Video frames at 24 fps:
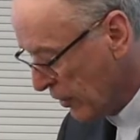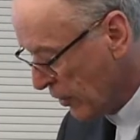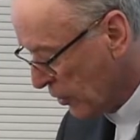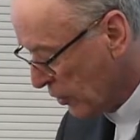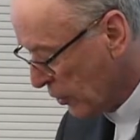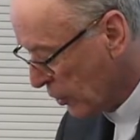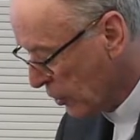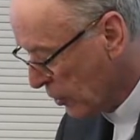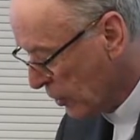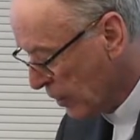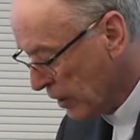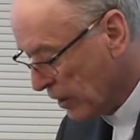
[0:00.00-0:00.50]

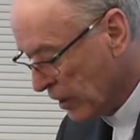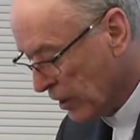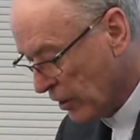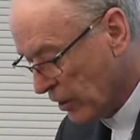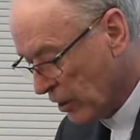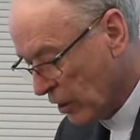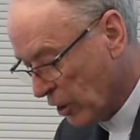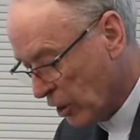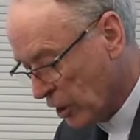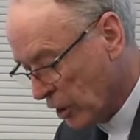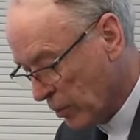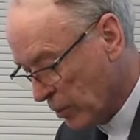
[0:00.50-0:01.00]
through in the
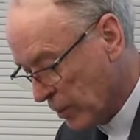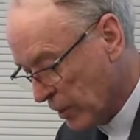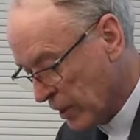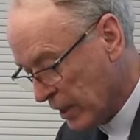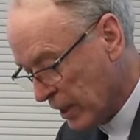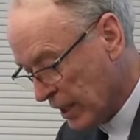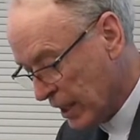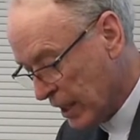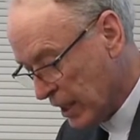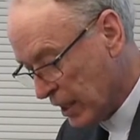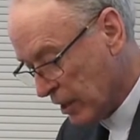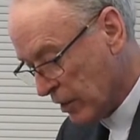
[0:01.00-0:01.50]
document
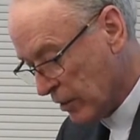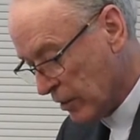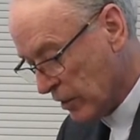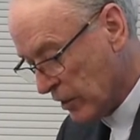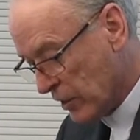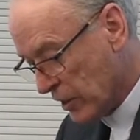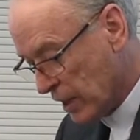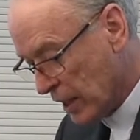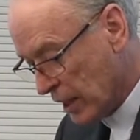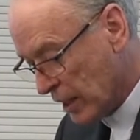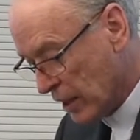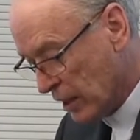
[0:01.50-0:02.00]
here
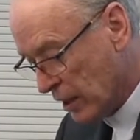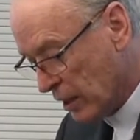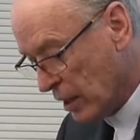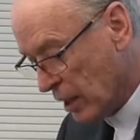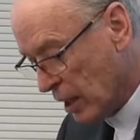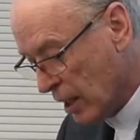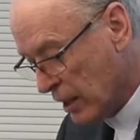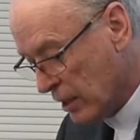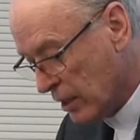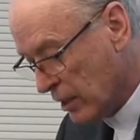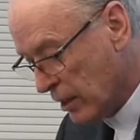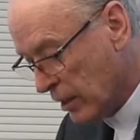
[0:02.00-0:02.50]
is that in
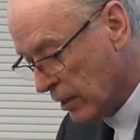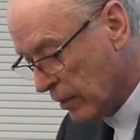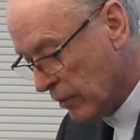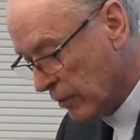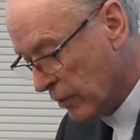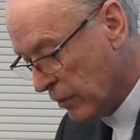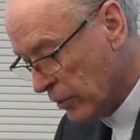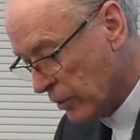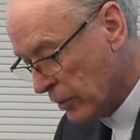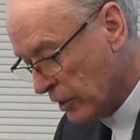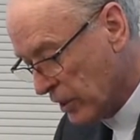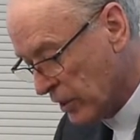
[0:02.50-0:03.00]

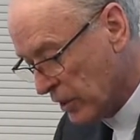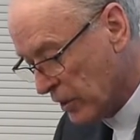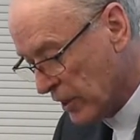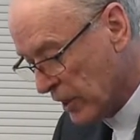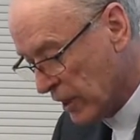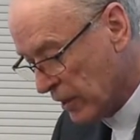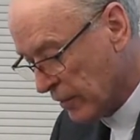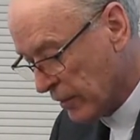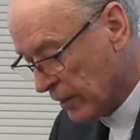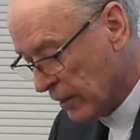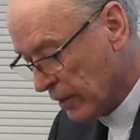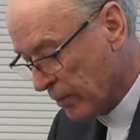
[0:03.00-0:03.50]

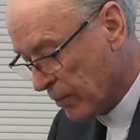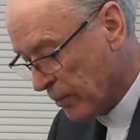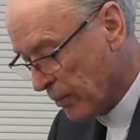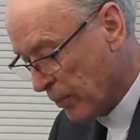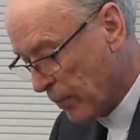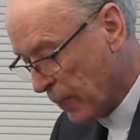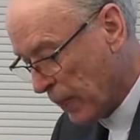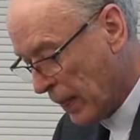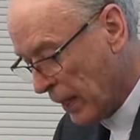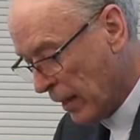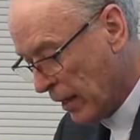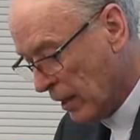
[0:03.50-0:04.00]
1947,
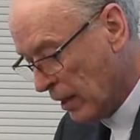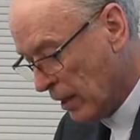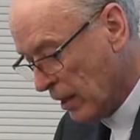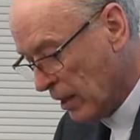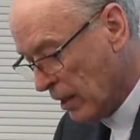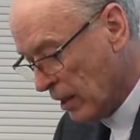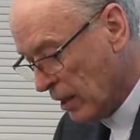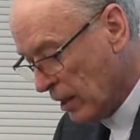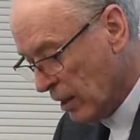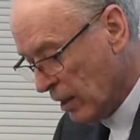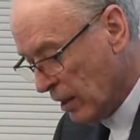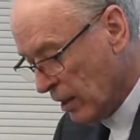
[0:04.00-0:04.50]

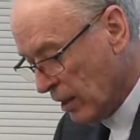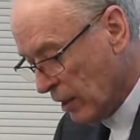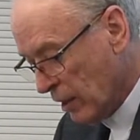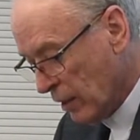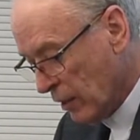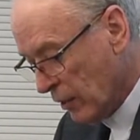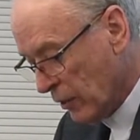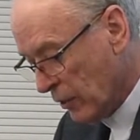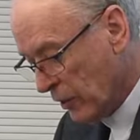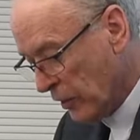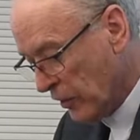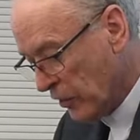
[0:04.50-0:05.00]

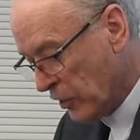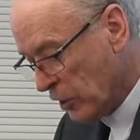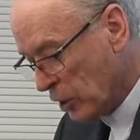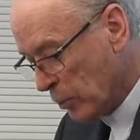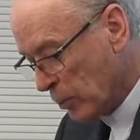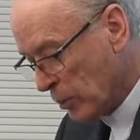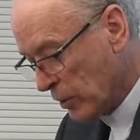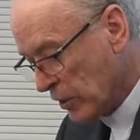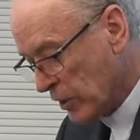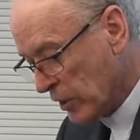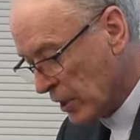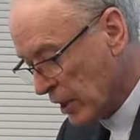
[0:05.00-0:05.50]

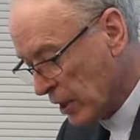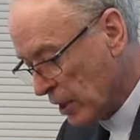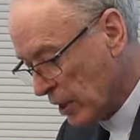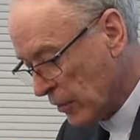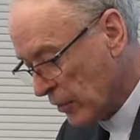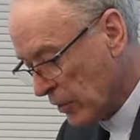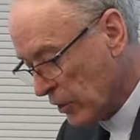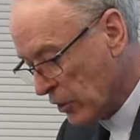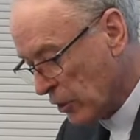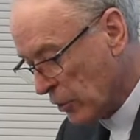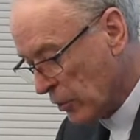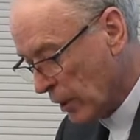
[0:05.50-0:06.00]
50%
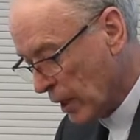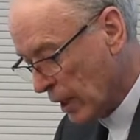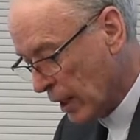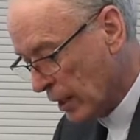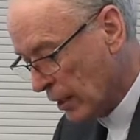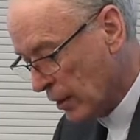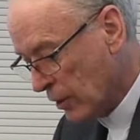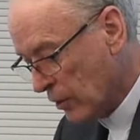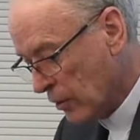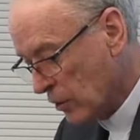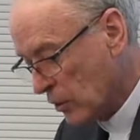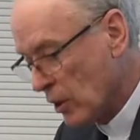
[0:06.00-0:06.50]
of
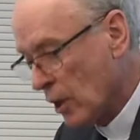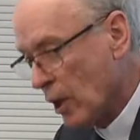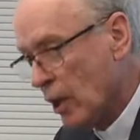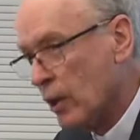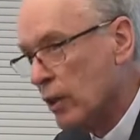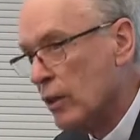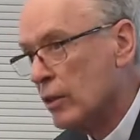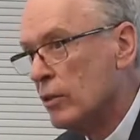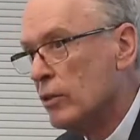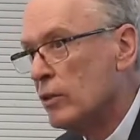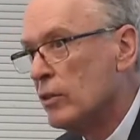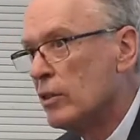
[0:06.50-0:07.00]
Australians
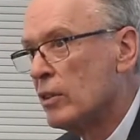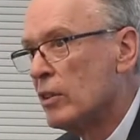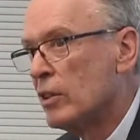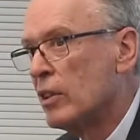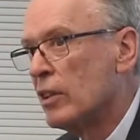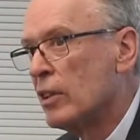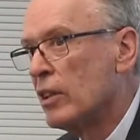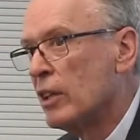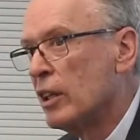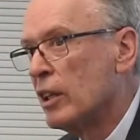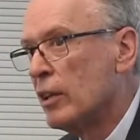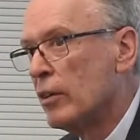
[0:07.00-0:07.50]
owned
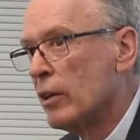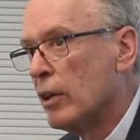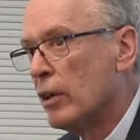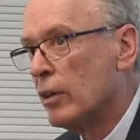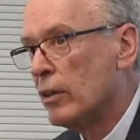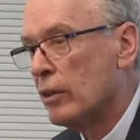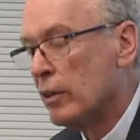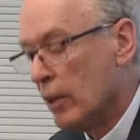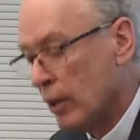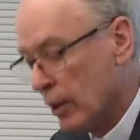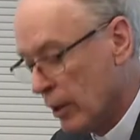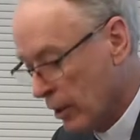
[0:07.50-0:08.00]
their
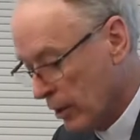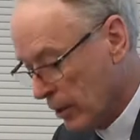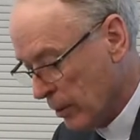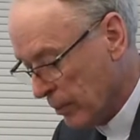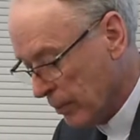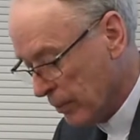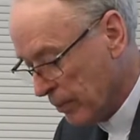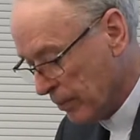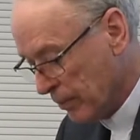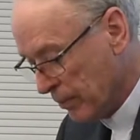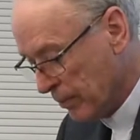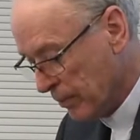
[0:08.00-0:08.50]
own
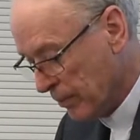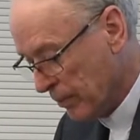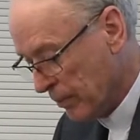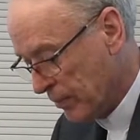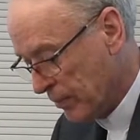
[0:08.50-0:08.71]
home.